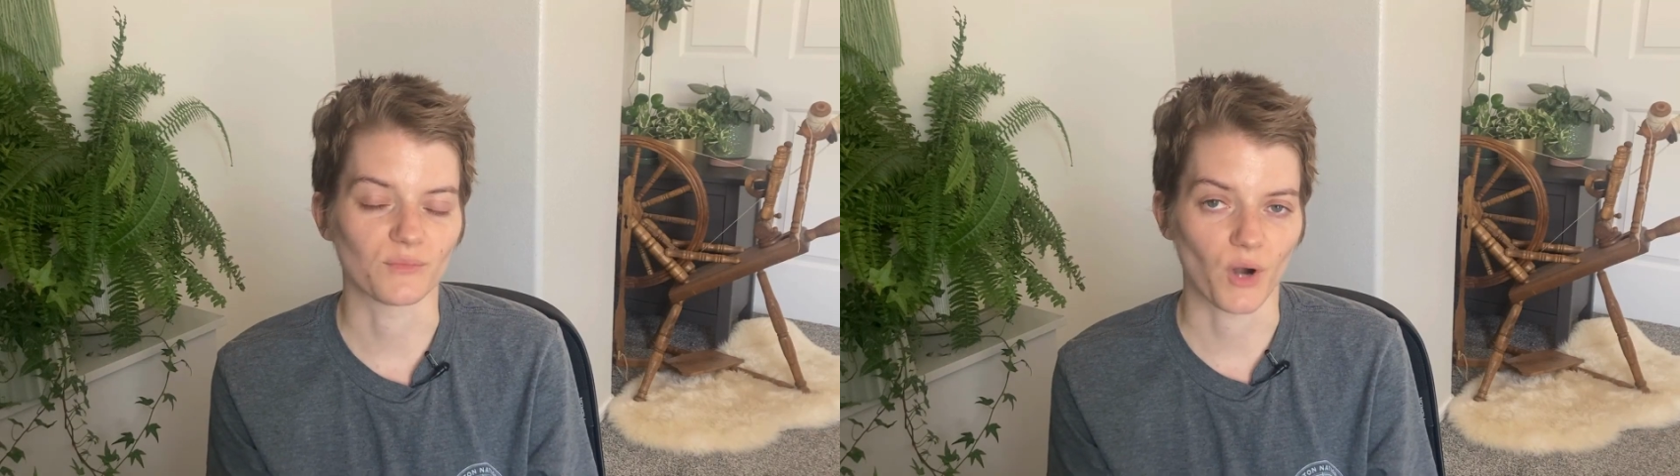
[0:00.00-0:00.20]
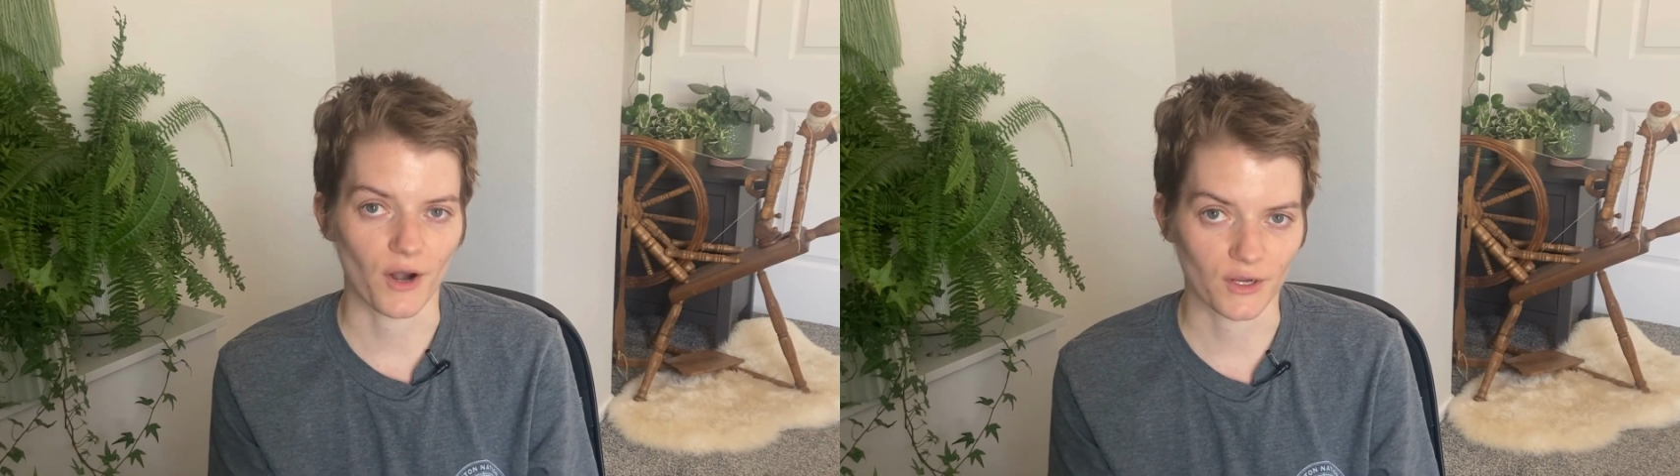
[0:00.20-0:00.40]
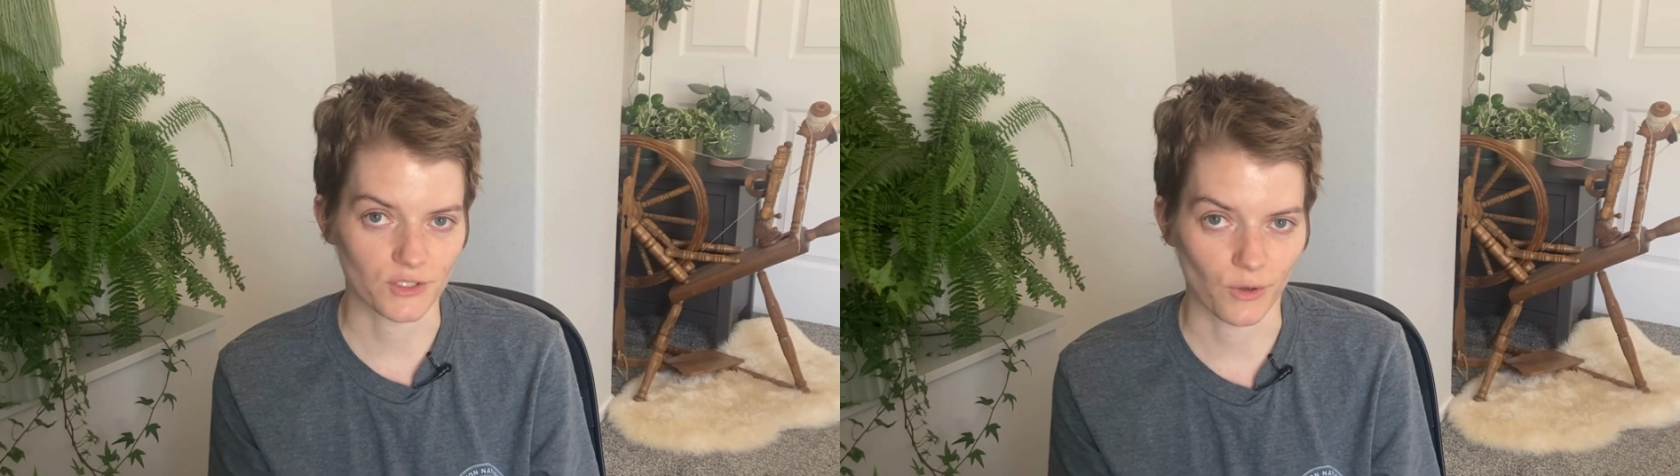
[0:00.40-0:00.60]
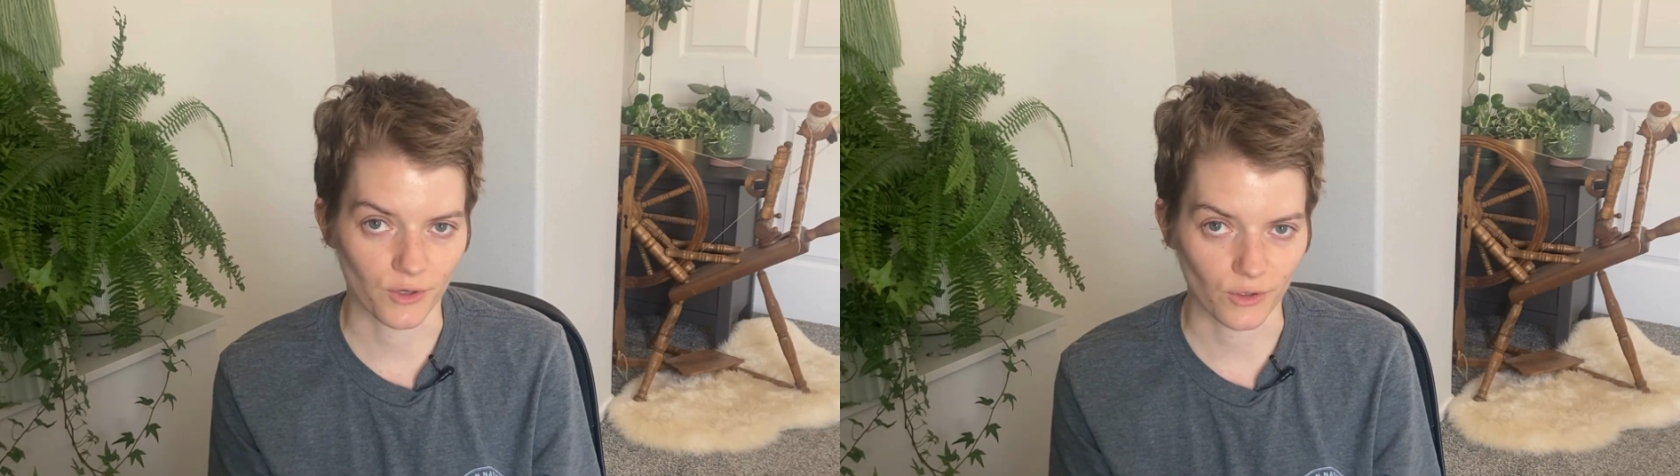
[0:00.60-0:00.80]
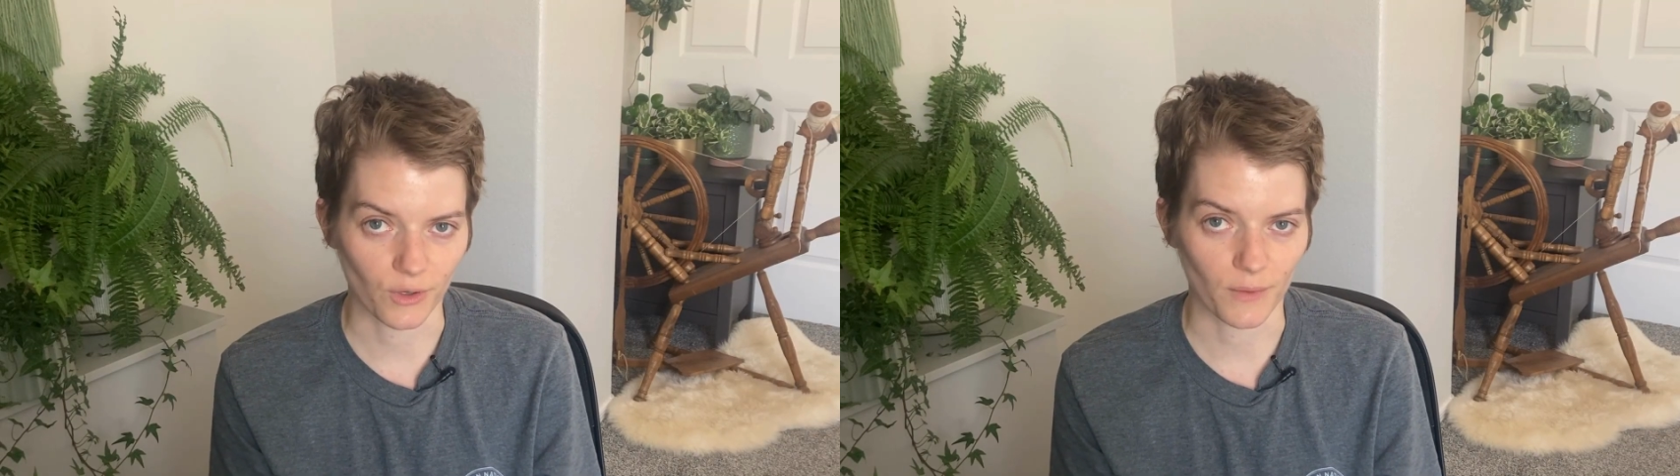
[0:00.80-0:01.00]
product
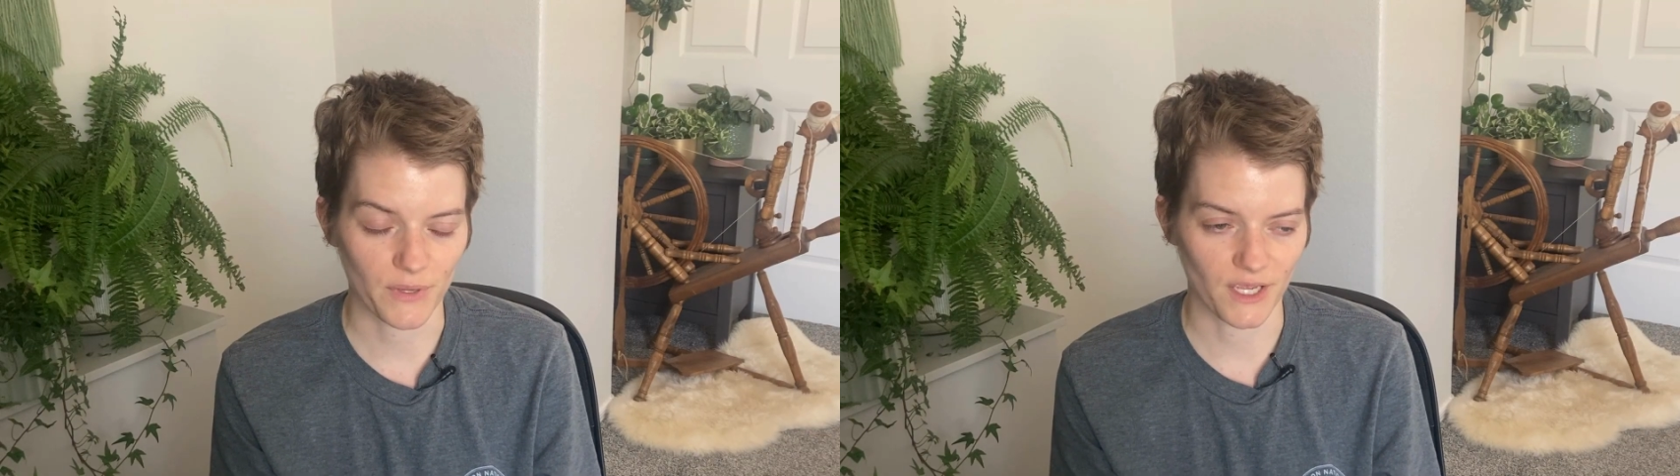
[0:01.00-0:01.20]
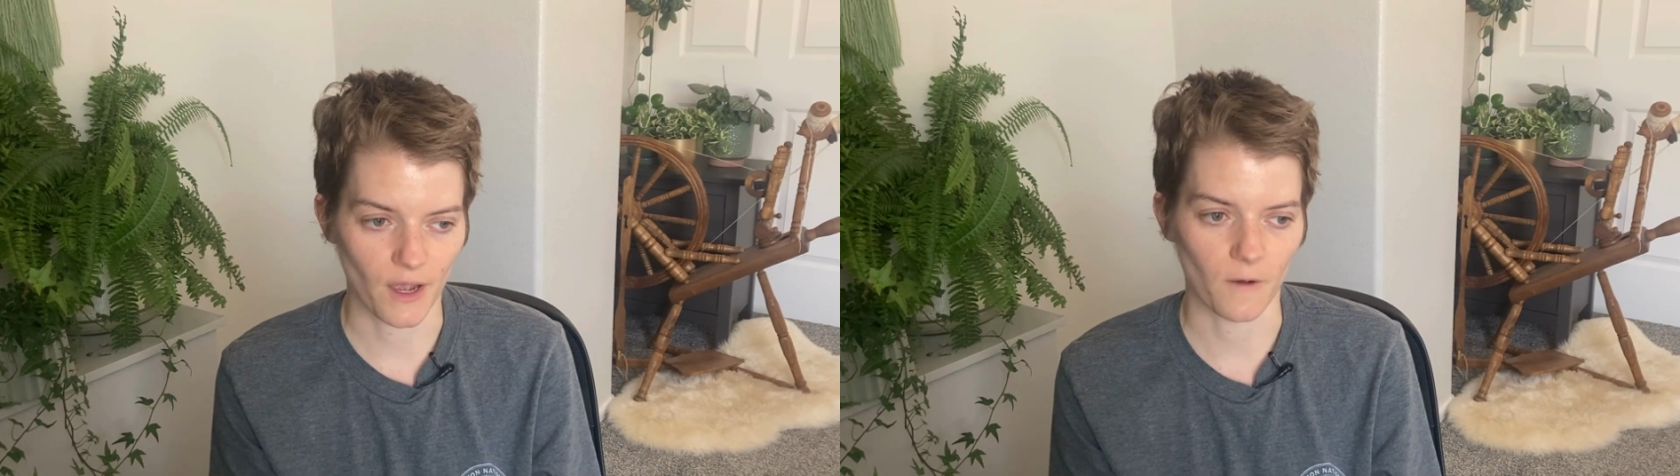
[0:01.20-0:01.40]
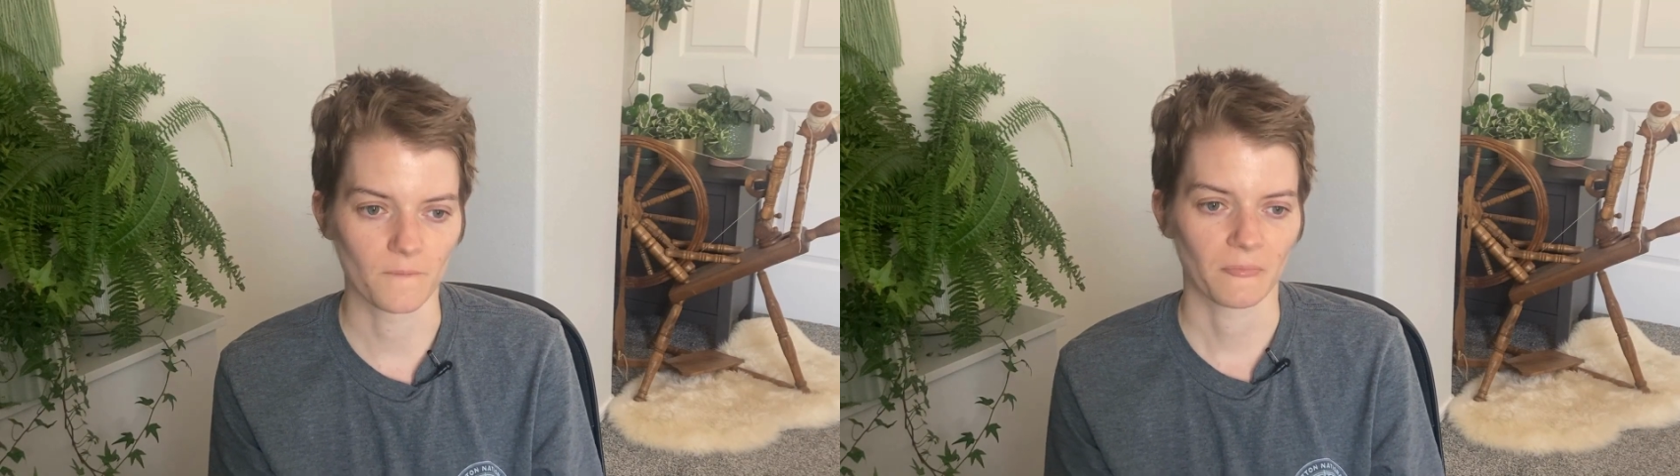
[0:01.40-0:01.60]
owner or a PO.